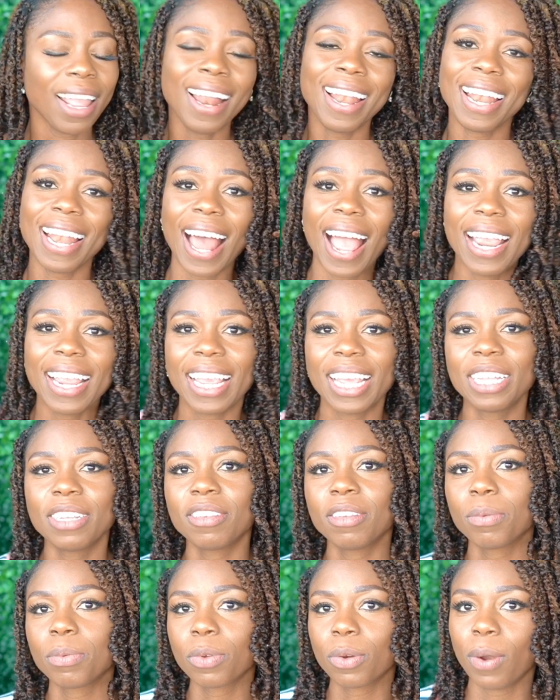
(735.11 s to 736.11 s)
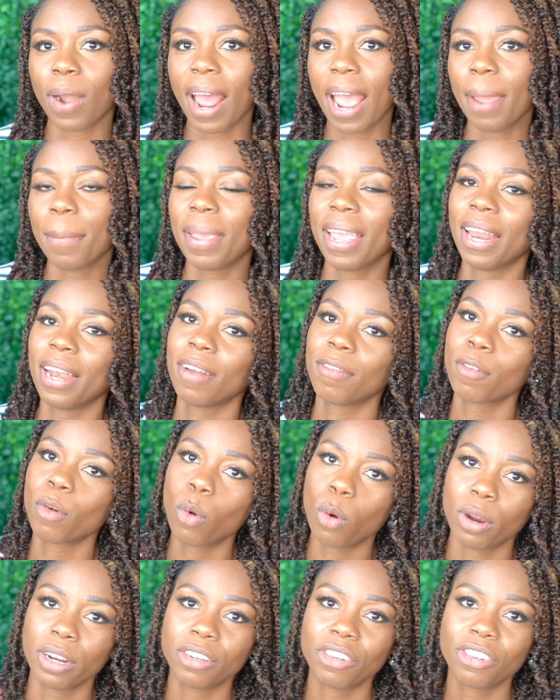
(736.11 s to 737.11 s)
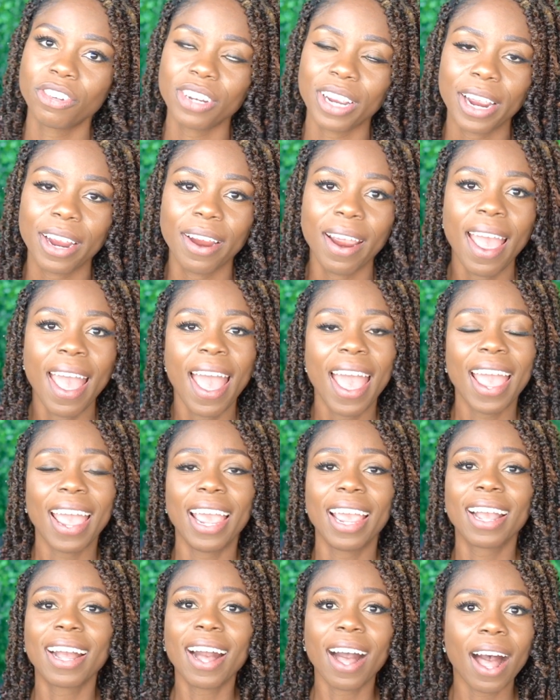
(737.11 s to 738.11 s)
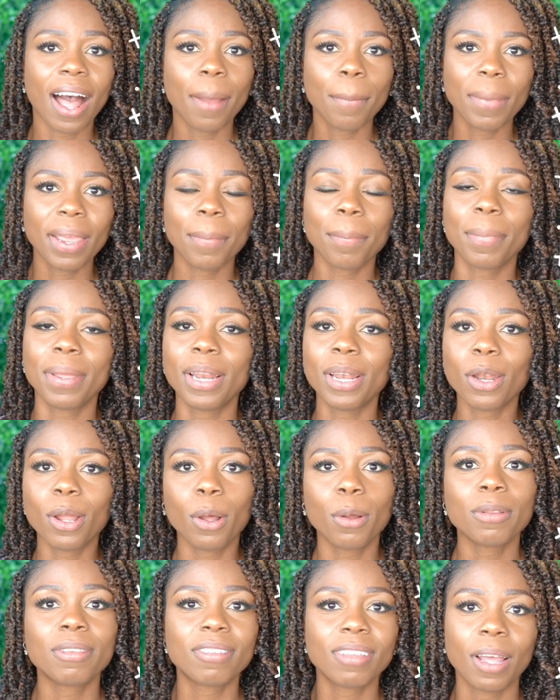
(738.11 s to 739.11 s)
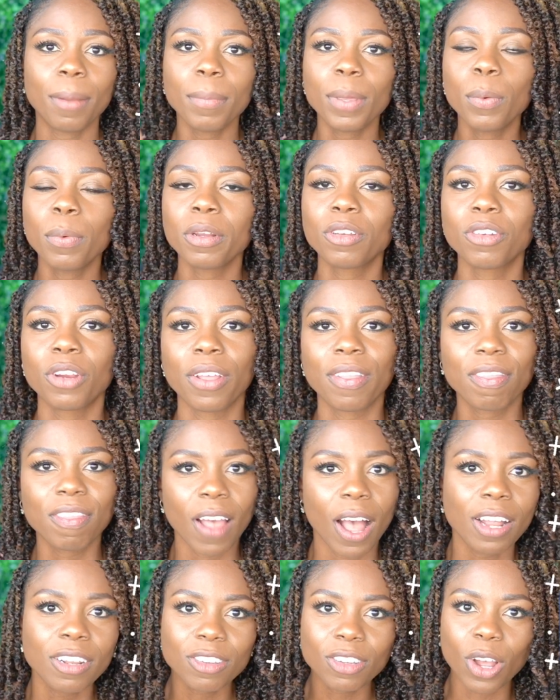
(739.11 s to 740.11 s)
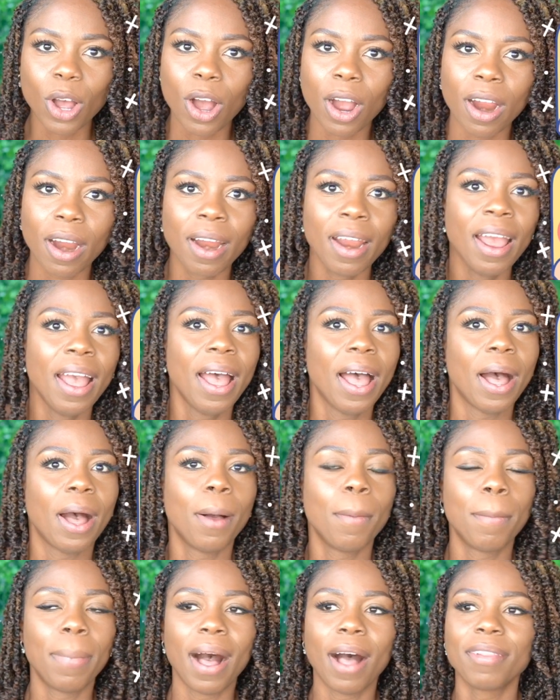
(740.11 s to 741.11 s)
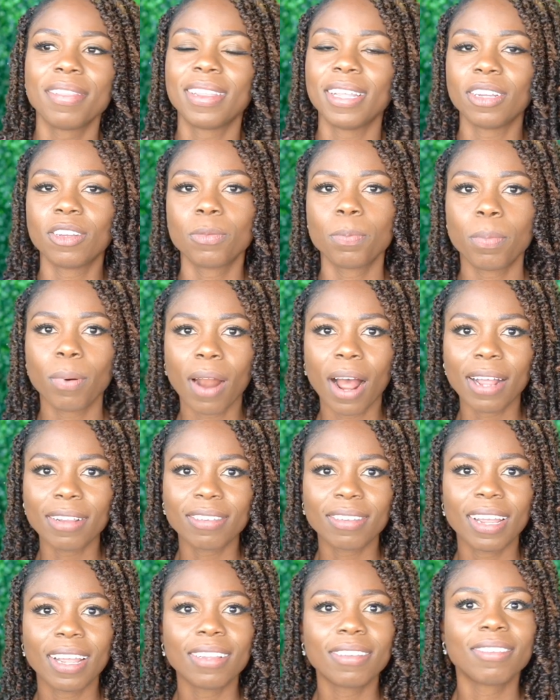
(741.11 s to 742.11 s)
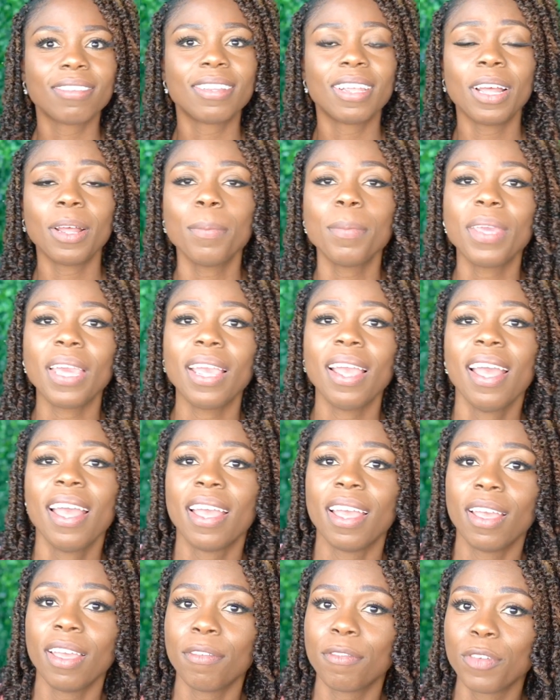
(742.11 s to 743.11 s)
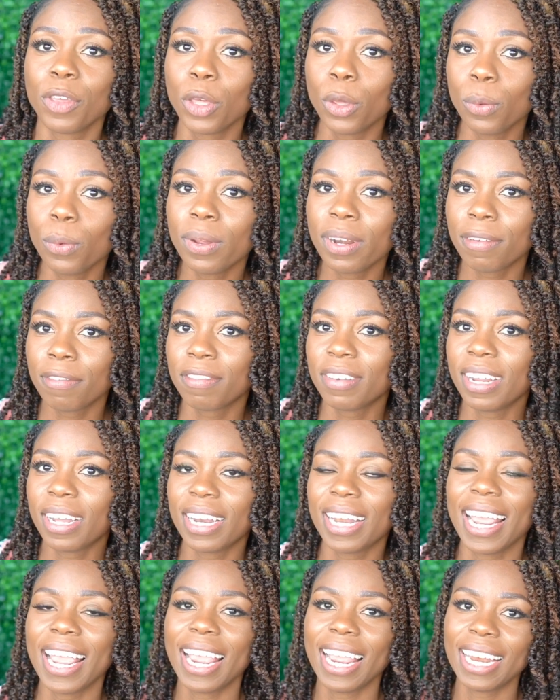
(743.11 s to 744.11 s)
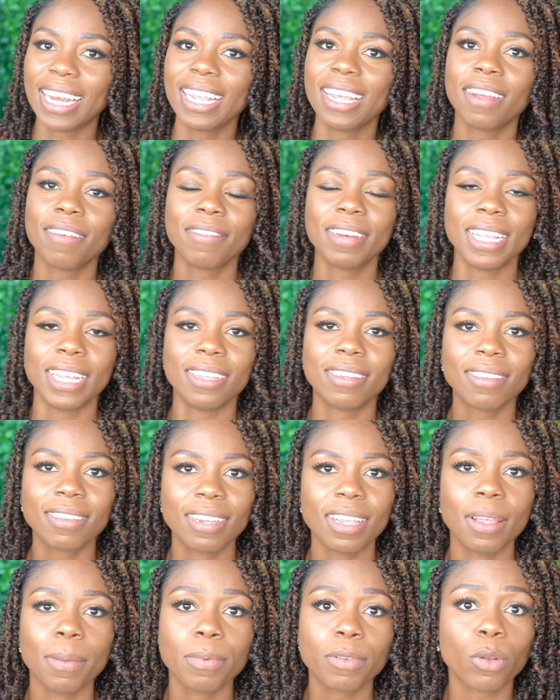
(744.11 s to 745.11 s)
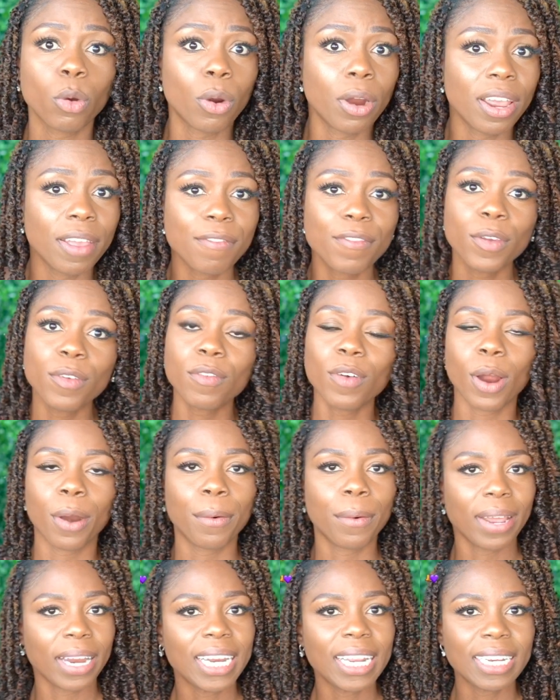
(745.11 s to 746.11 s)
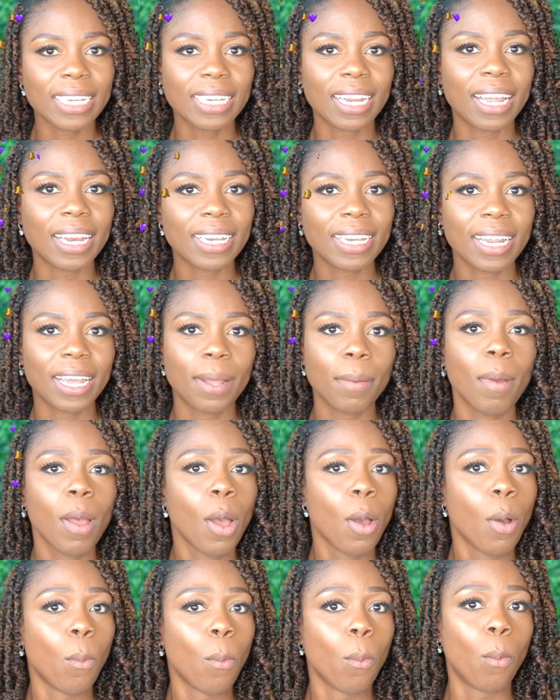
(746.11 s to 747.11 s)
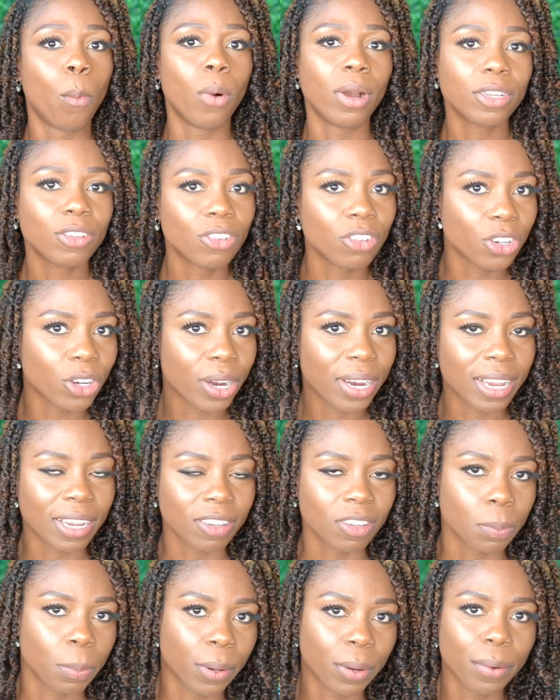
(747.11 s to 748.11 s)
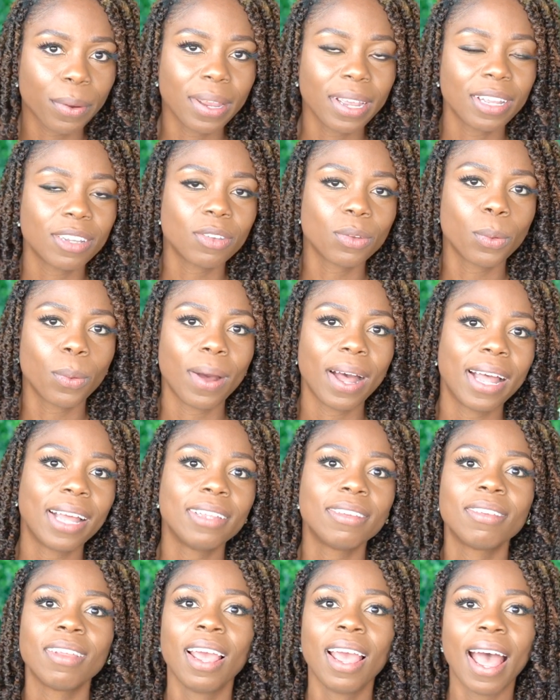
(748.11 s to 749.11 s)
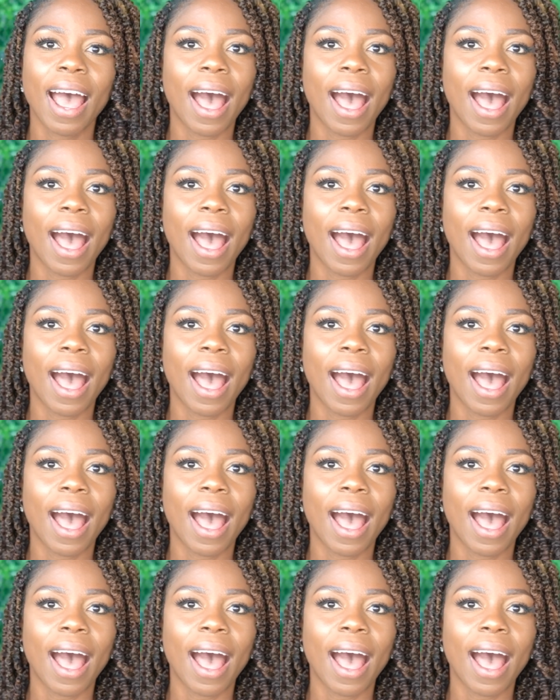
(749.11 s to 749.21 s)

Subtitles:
Like and subscribe, and of course share and comment below. Tell me what your thoughts are about this process. Tell me if you would have done any of these tips, or if you've already done them, what your experience was.